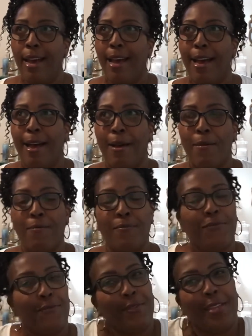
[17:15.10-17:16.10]

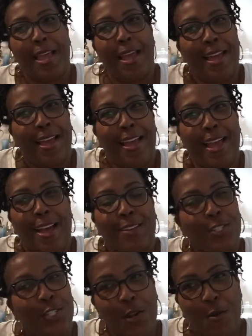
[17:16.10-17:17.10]
I'll
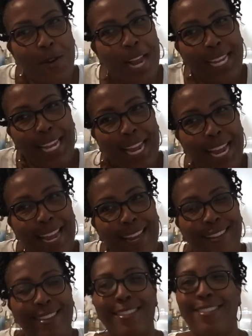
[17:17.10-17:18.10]
share what I can.
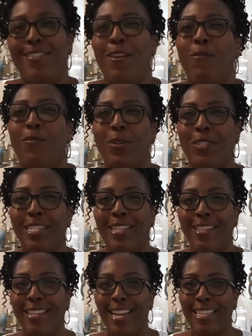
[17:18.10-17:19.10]
So folks, until
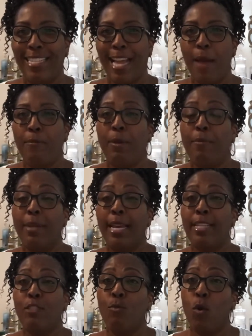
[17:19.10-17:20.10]
the next time, be
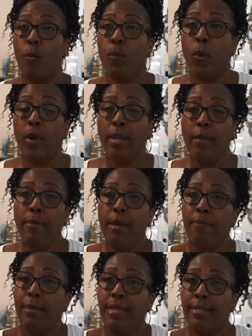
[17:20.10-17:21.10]
blessed. More importantly, be a
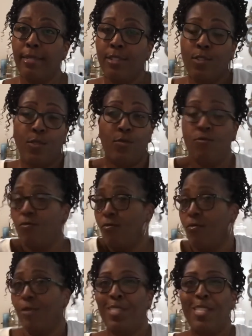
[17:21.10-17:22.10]
blessing to
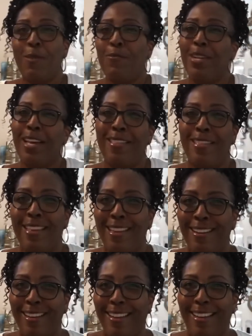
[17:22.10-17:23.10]
someone other than
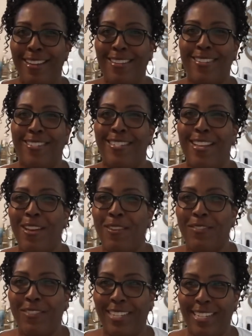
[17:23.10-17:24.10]
yourself.
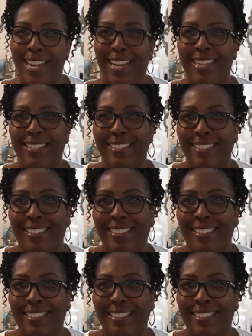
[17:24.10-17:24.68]
Good night.